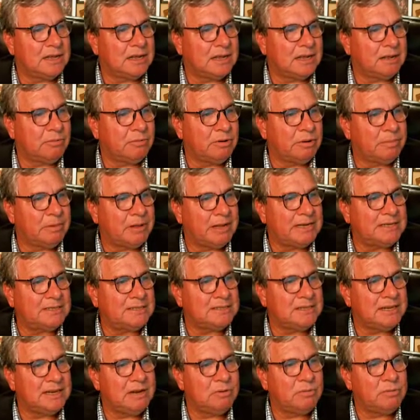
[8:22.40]
replace
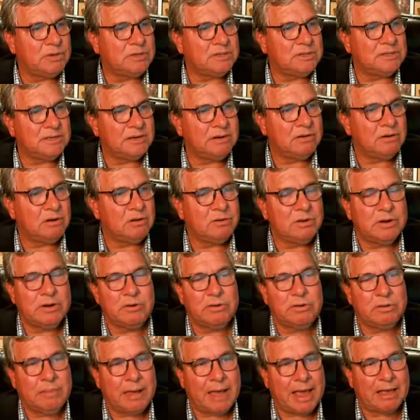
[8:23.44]
z with 0 and do
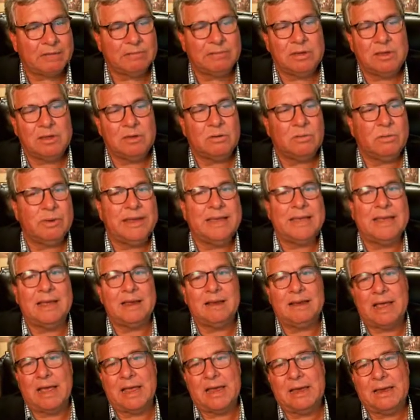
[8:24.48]
the math. We
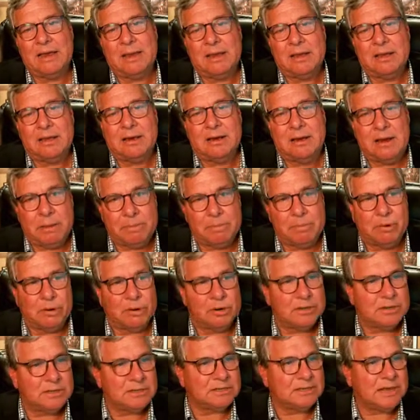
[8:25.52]
get a number,
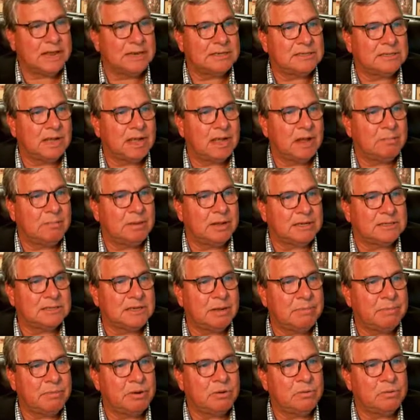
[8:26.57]
in this case a complex
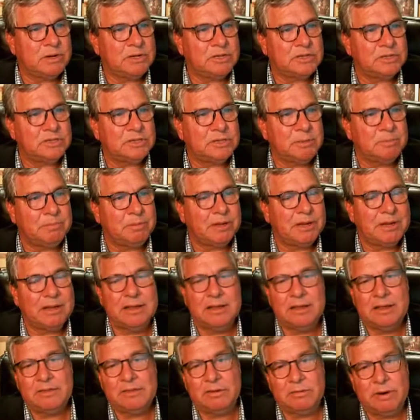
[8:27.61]
number, which is simply
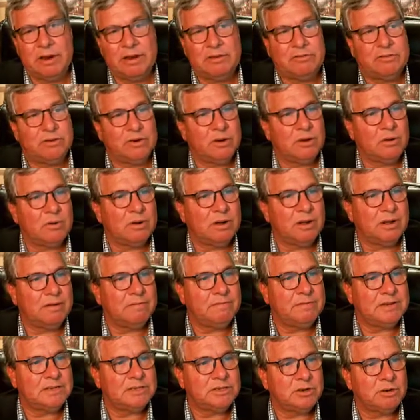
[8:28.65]
the ratio of
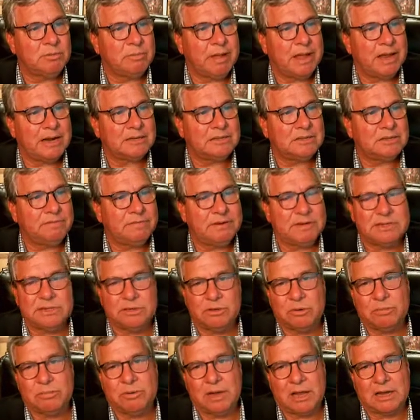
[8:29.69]
V0 minus to
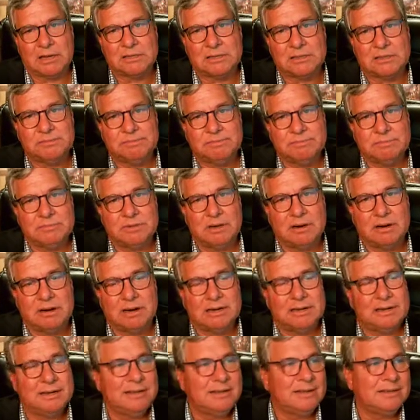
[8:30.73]
V0 plus. All
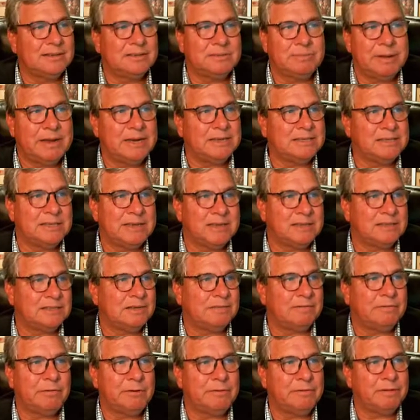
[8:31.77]
right, this makes sense.
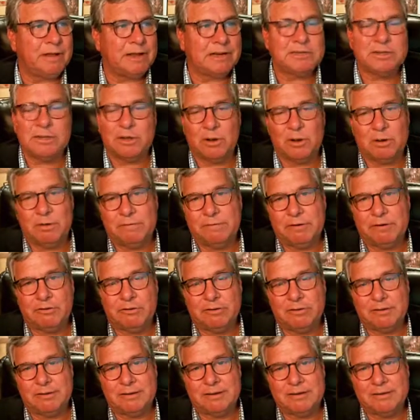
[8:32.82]
If the reflection
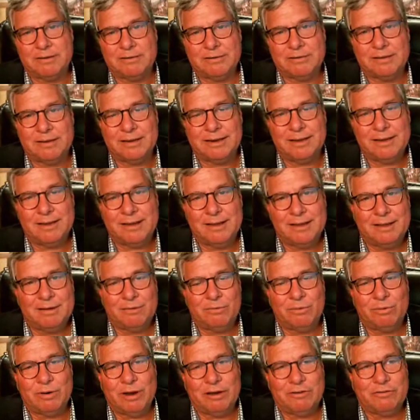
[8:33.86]
coefficient is the
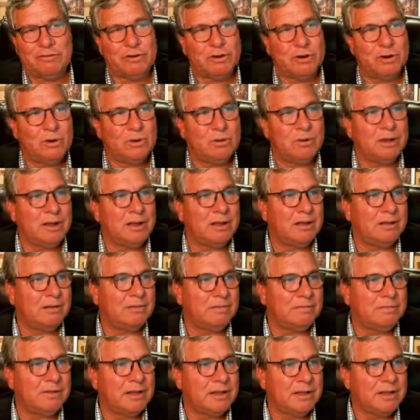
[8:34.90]
ratio of